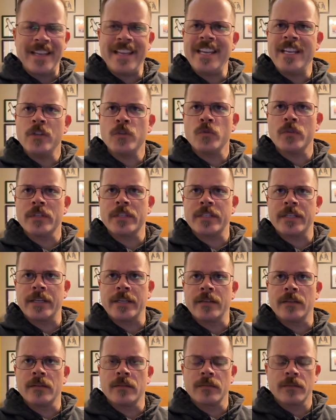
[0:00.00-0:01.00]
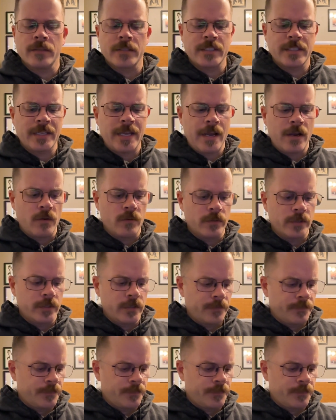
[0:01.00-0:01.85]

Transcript: interesting sound.